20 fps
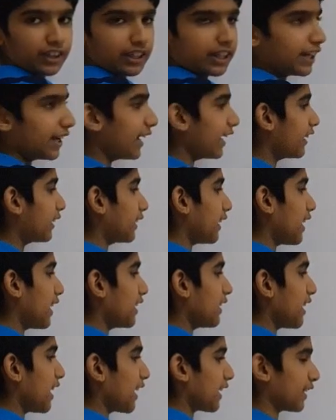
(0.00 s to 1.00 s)
8 and
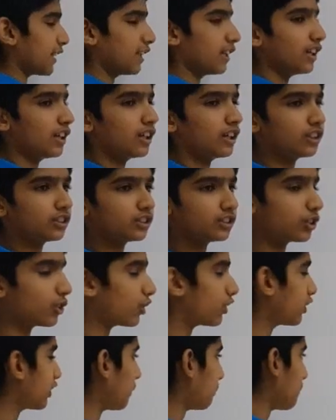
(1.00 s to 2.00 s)
9.
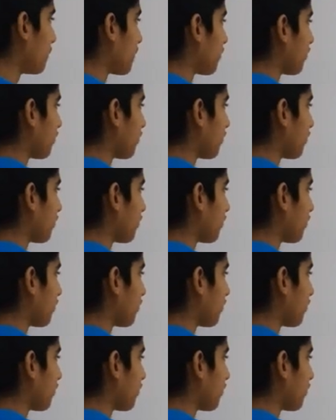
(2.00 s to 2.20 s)
So number